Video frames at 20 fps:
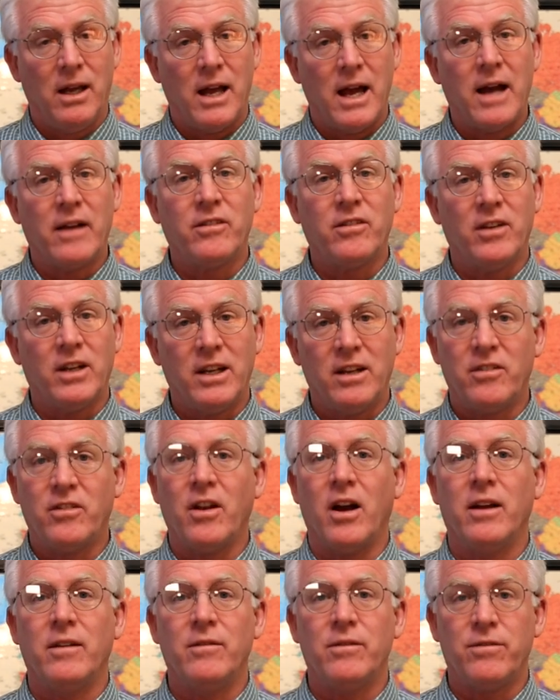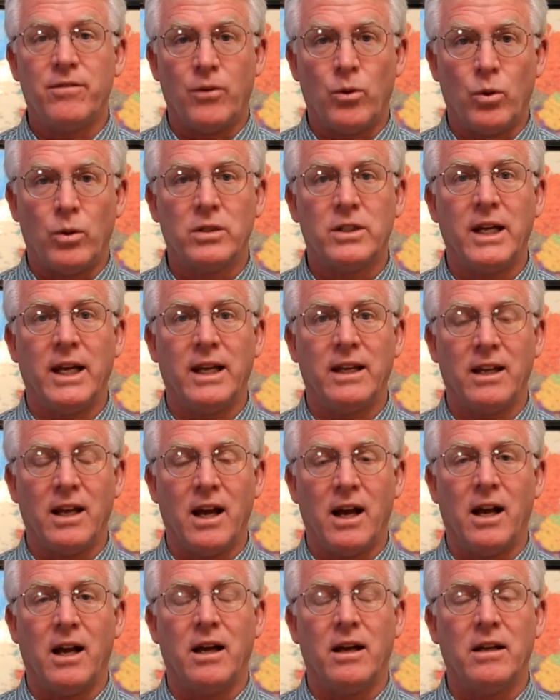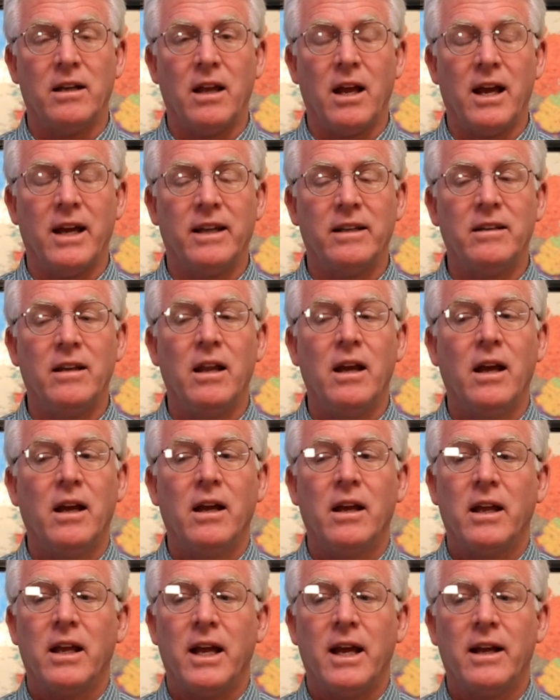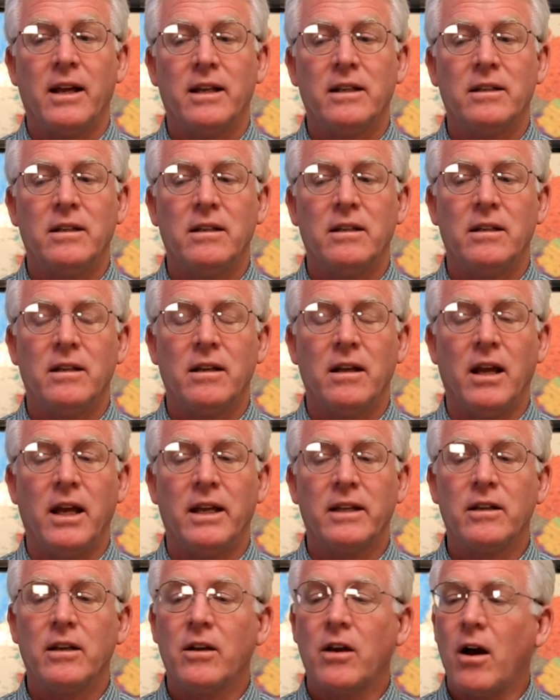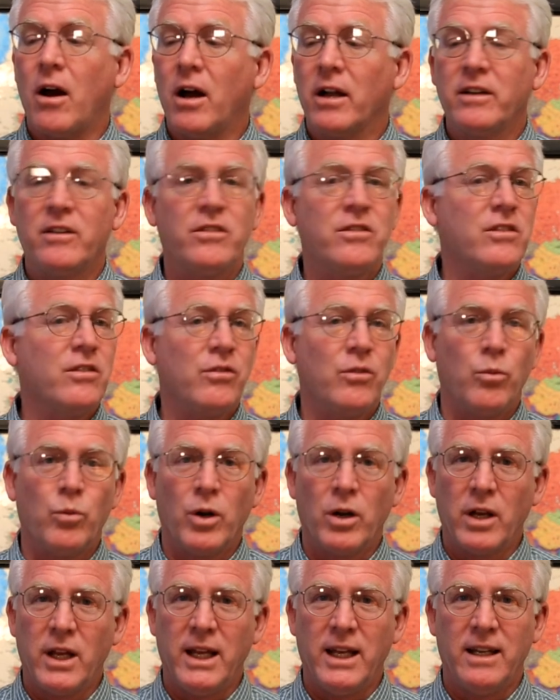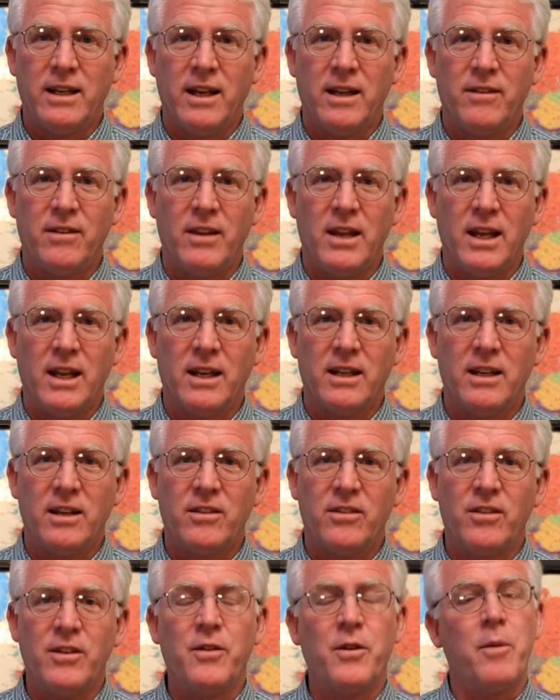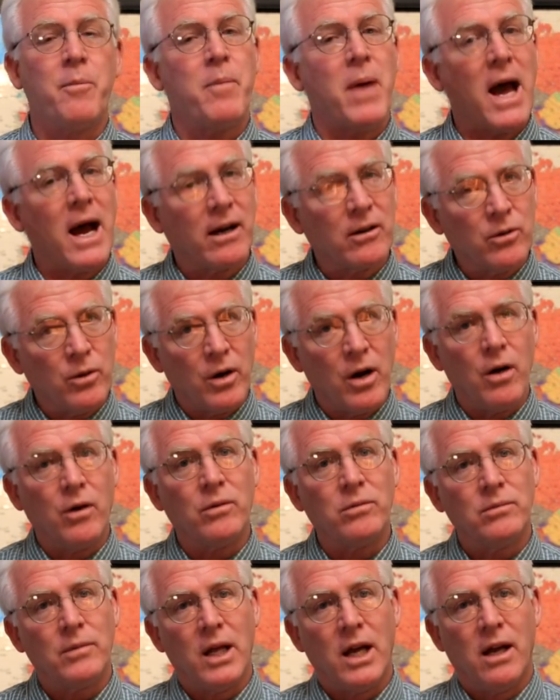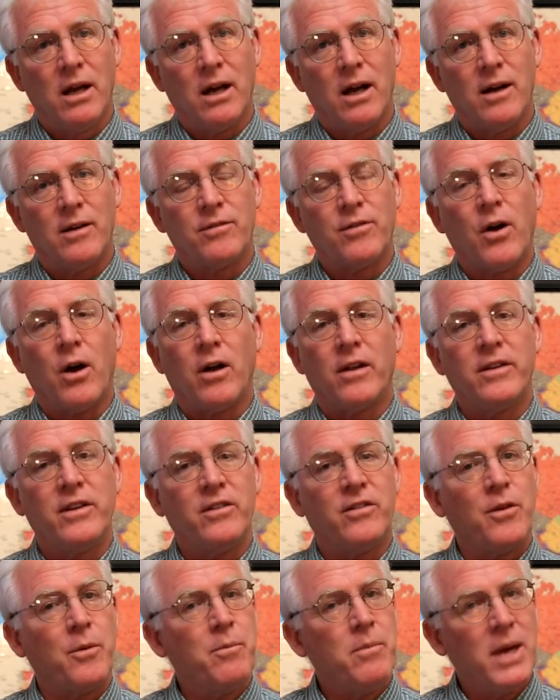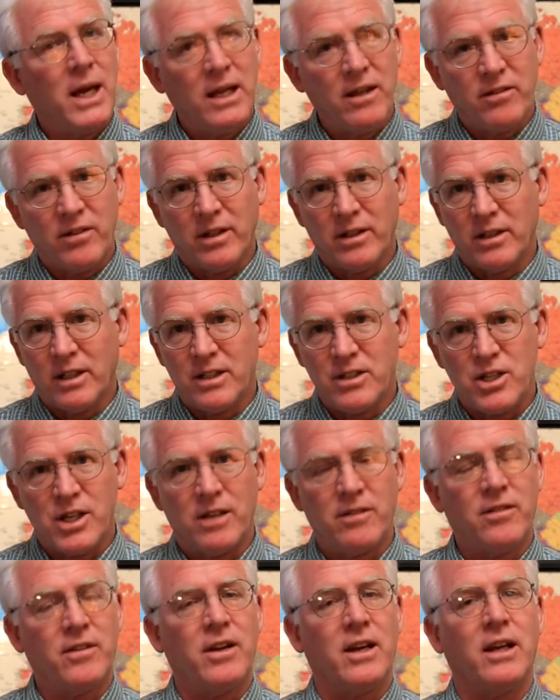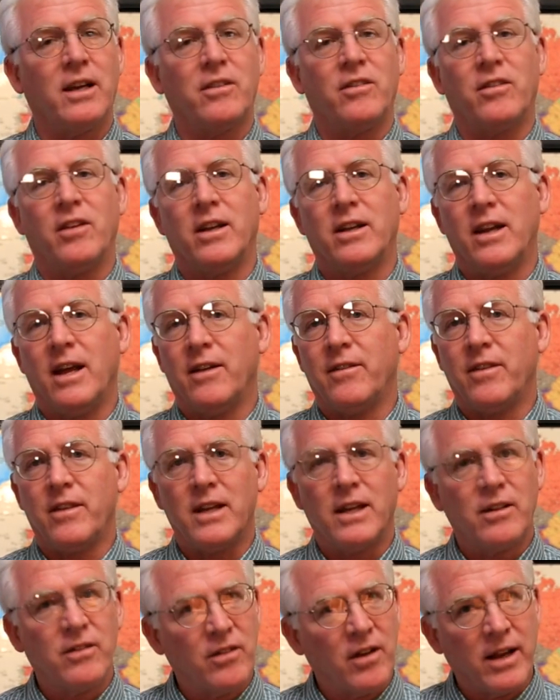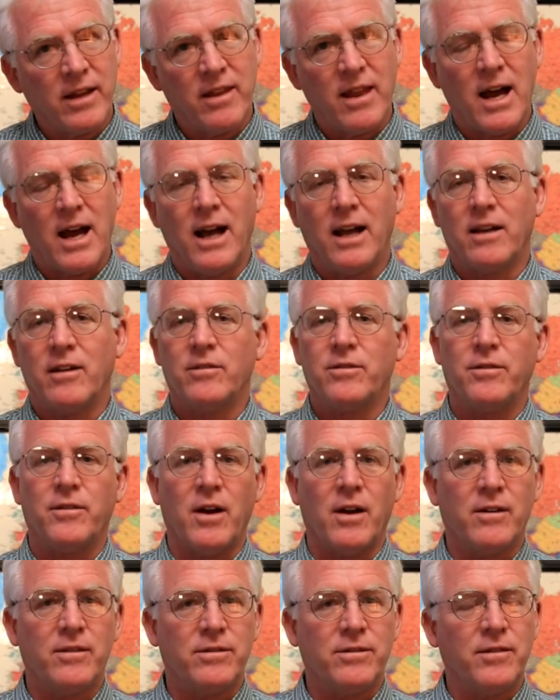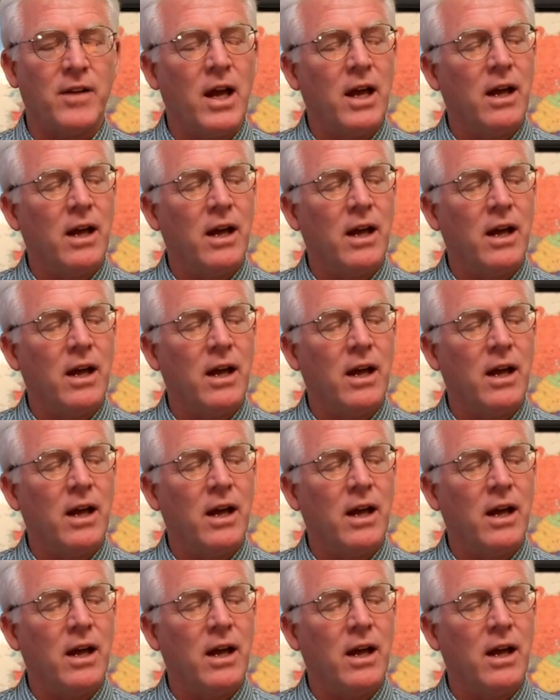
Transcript: as it is unfolding. Uh, and, and, and God is just working, and, and it's in the macro of all these amazing logistics and, and things like that of, of